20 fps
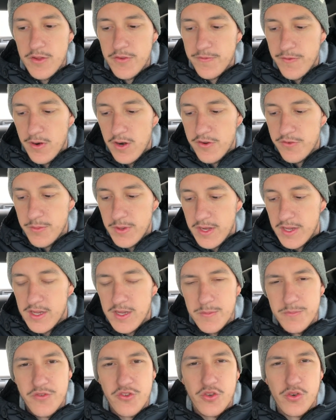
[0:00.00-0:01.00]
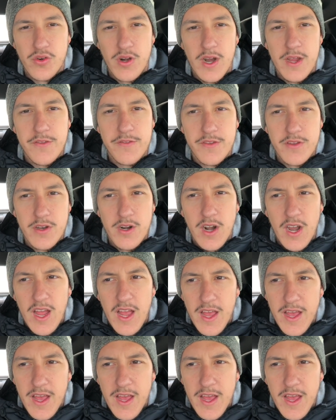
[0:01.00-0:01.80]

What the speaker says: as far as when it comes to Chrysler